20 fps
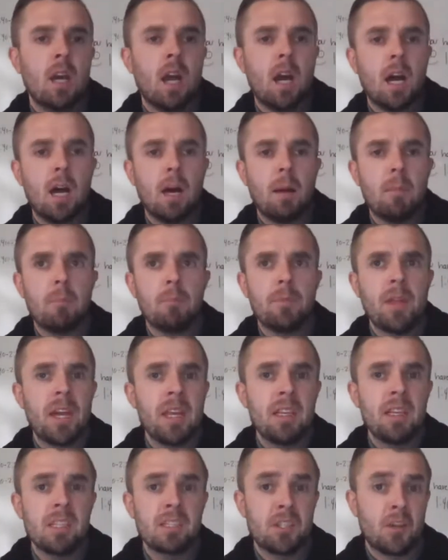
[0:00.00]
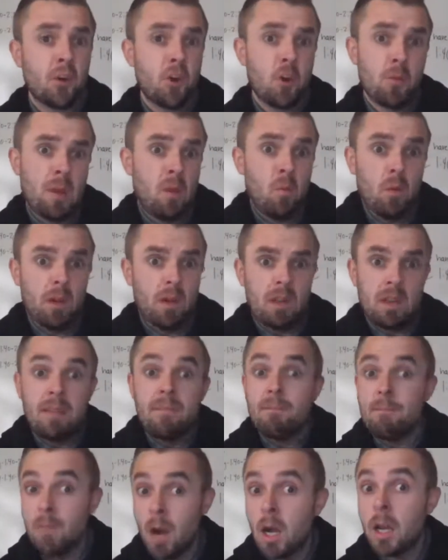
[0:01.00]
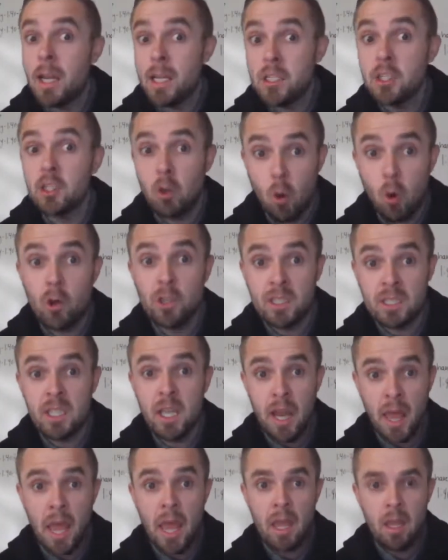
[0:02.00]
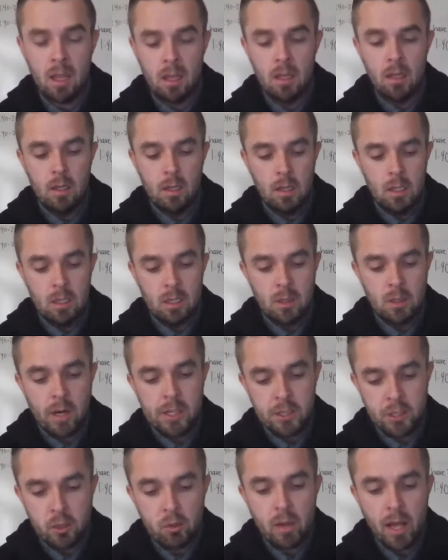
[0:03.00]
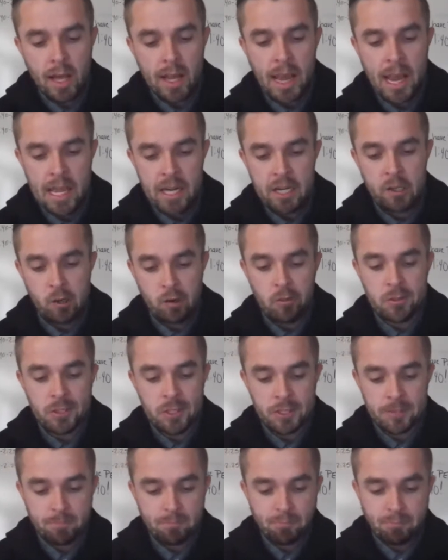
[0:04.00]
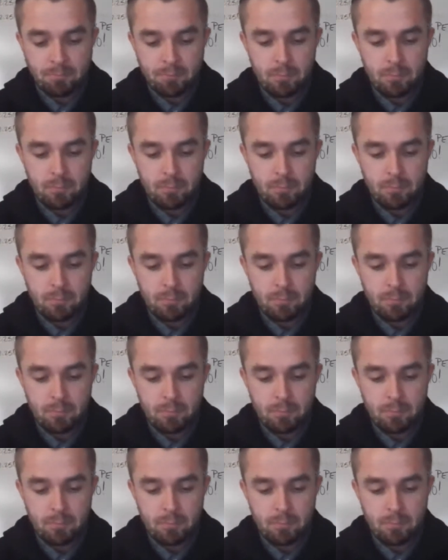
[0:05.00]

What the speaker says: that he doesn't hurt me when he fucking scores today. So I do like Hayden Hurst.